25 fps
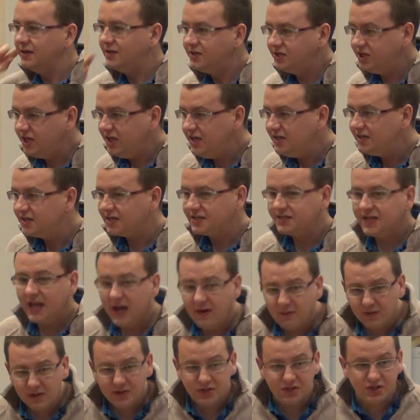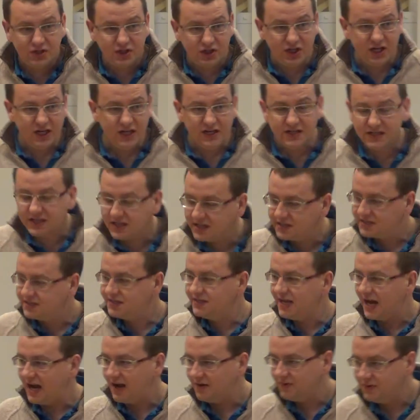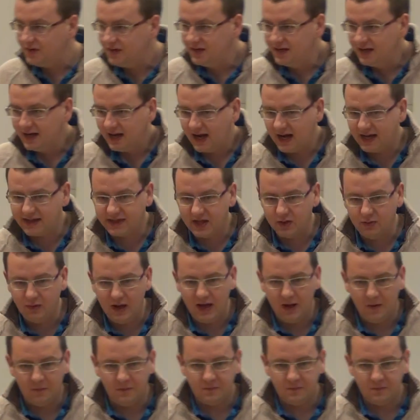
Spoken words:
Jesus. It was Jesus down at the well.